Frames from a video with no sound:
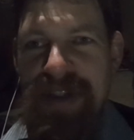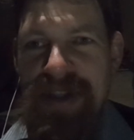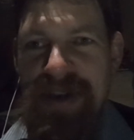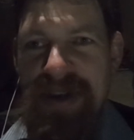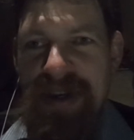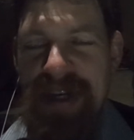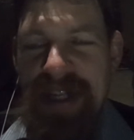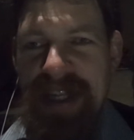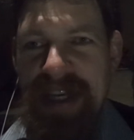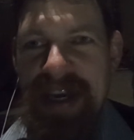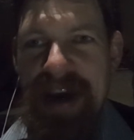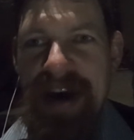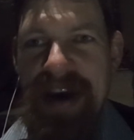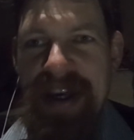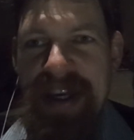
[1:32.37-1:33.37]
So you had like
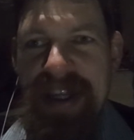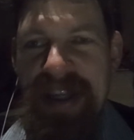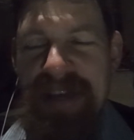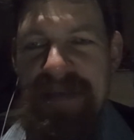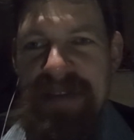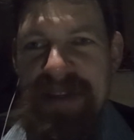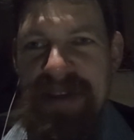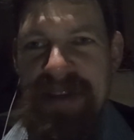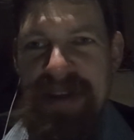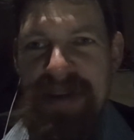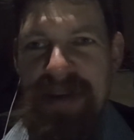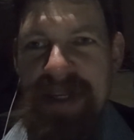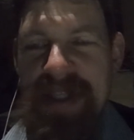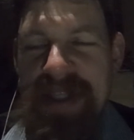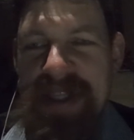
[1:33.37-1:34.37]
high cliffs on the
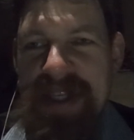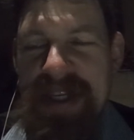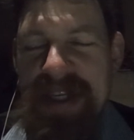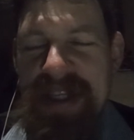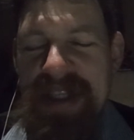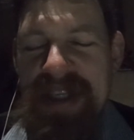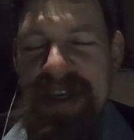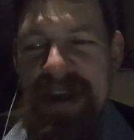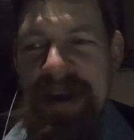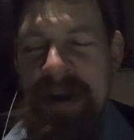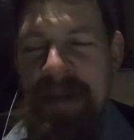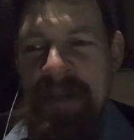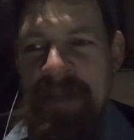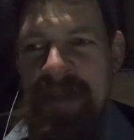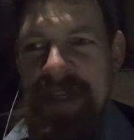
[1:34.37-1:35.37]
one side,
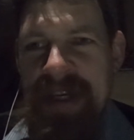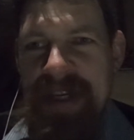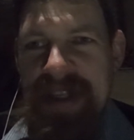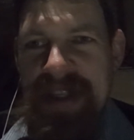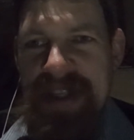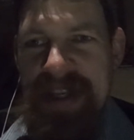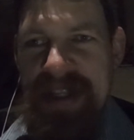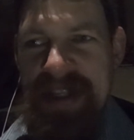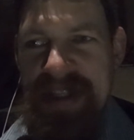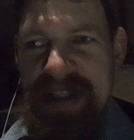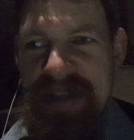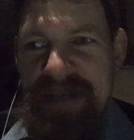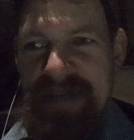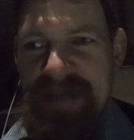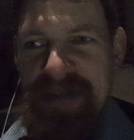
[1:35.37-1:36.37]
and
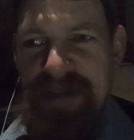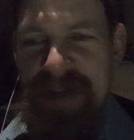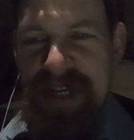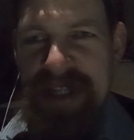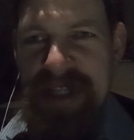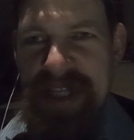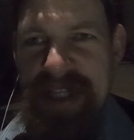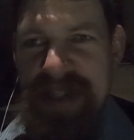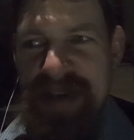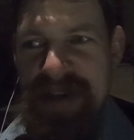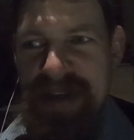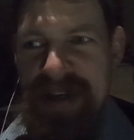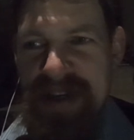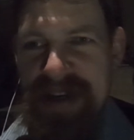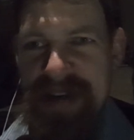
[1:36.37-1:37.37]
then right next to
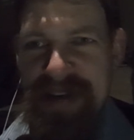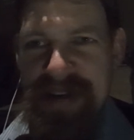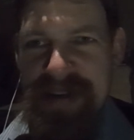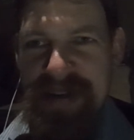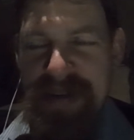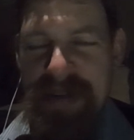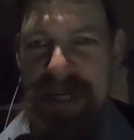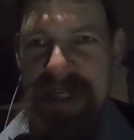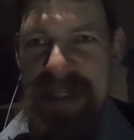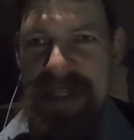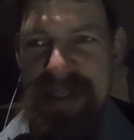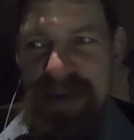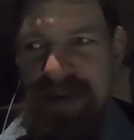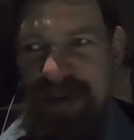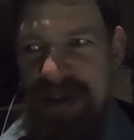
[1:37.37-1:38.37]
the to the bus
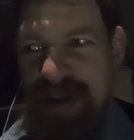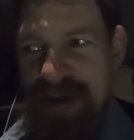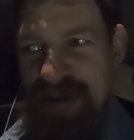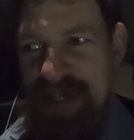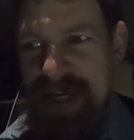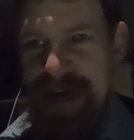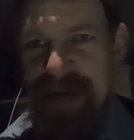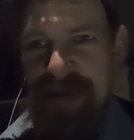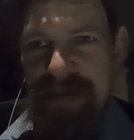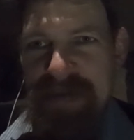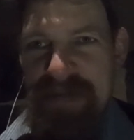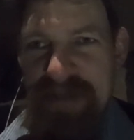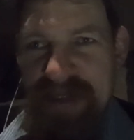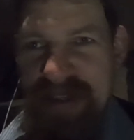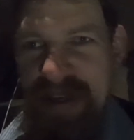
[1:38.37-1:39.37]
it would go
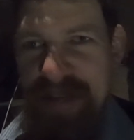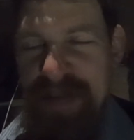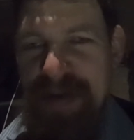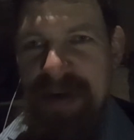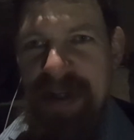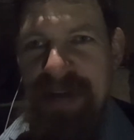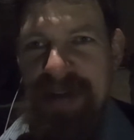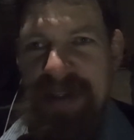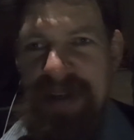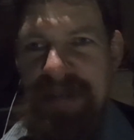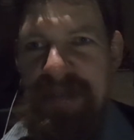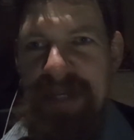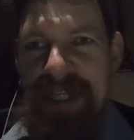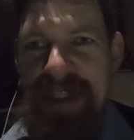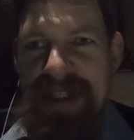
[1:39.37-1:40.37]
down up to hundreds
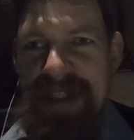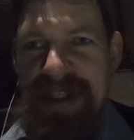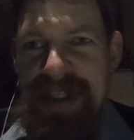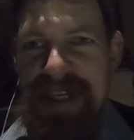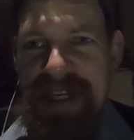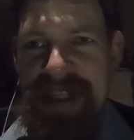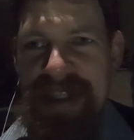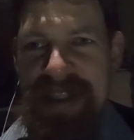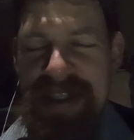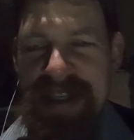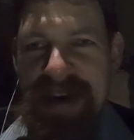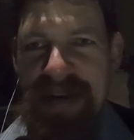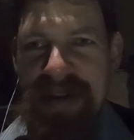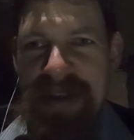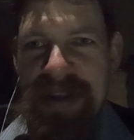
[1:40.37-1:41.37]
of meters, and
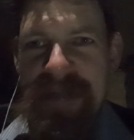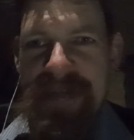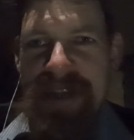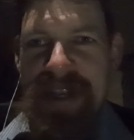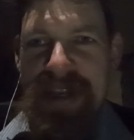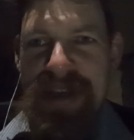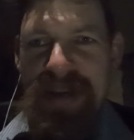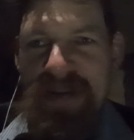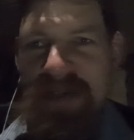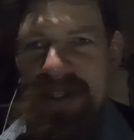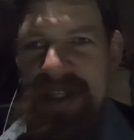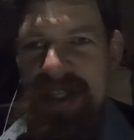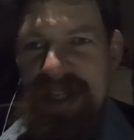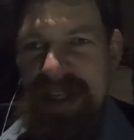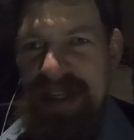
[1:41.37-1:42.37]
down in the valley you'd
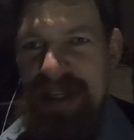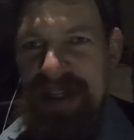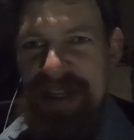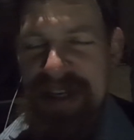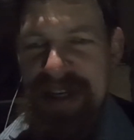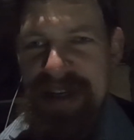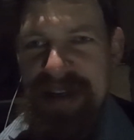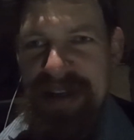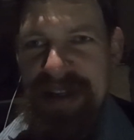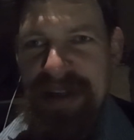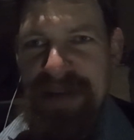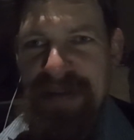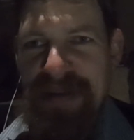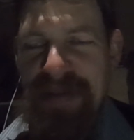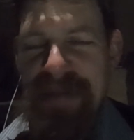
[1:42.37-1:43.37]
see like a
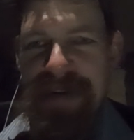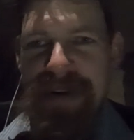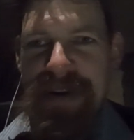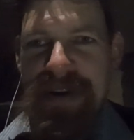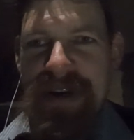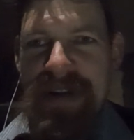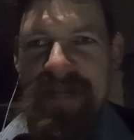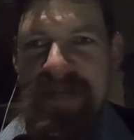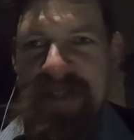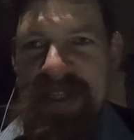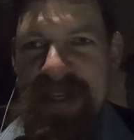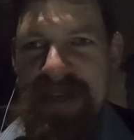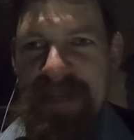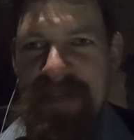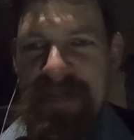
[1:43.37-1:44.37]
little river and
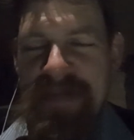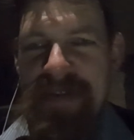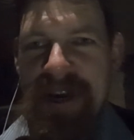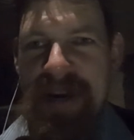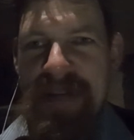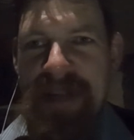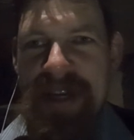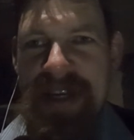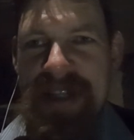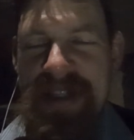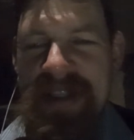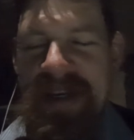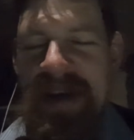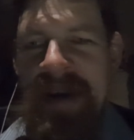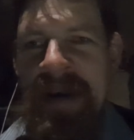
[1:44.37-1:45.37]
some
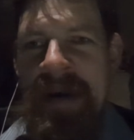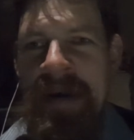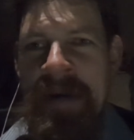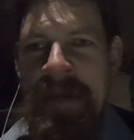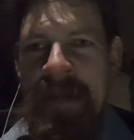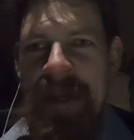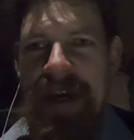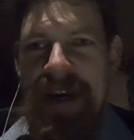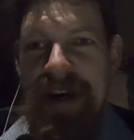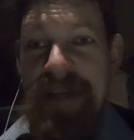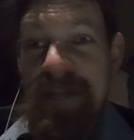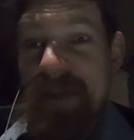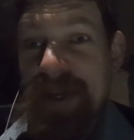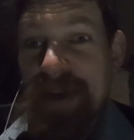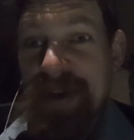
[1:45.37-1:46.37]
farmland.
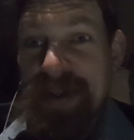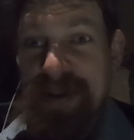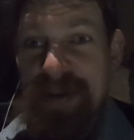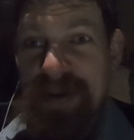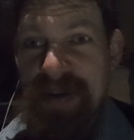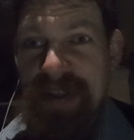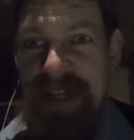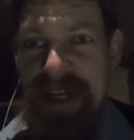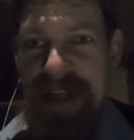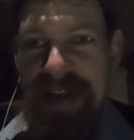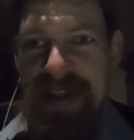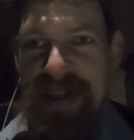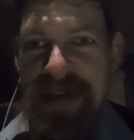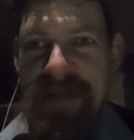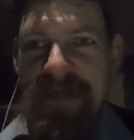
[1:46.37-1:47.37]
Um, but also like
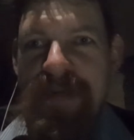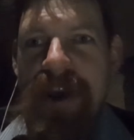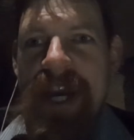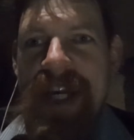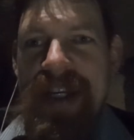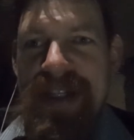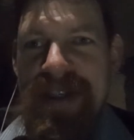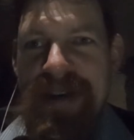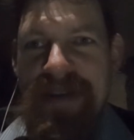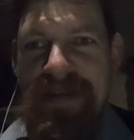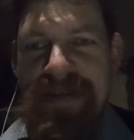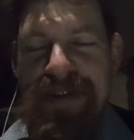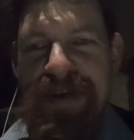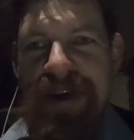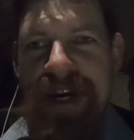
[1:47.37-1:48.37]
lots of wrecks
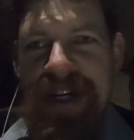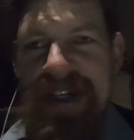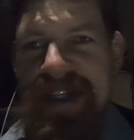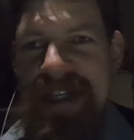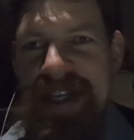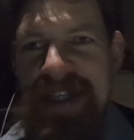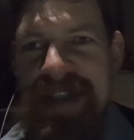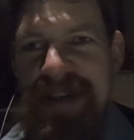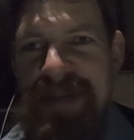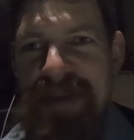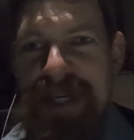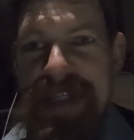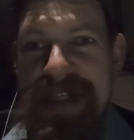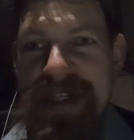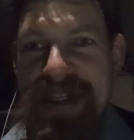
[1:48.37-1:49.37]
of trucks and
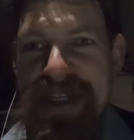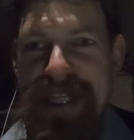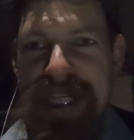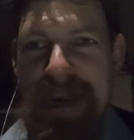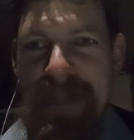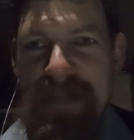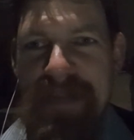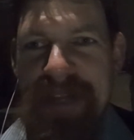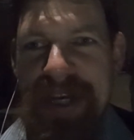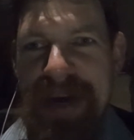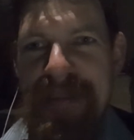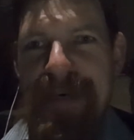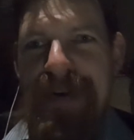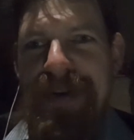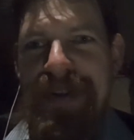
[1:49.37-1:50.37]
buses, like
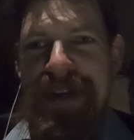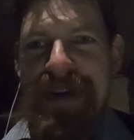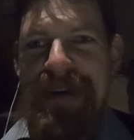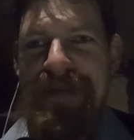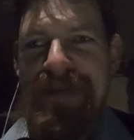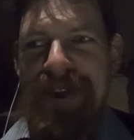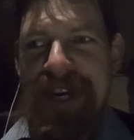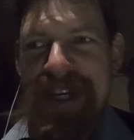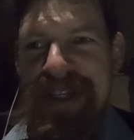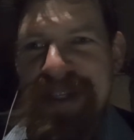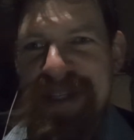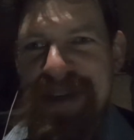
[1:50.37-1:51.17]
burned out wrecks.